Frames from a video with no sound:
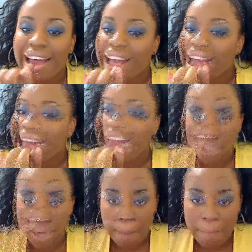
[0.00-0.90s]

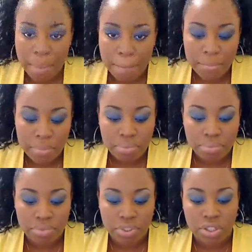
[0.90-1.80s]
dimension
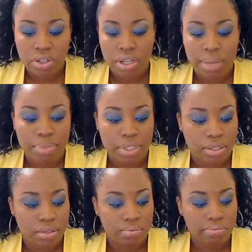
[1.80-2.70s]
to your
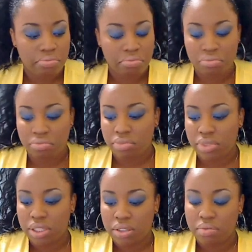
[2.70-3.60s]
lips,
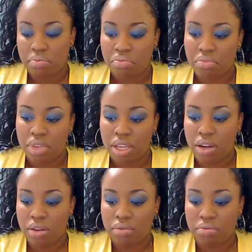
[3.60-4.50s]
you
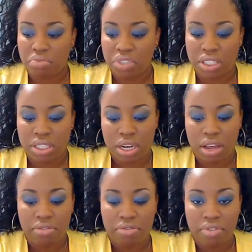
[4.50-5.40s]
know, just
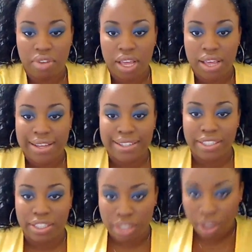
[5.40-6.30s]
enough.
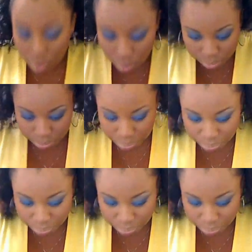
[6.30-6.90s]
So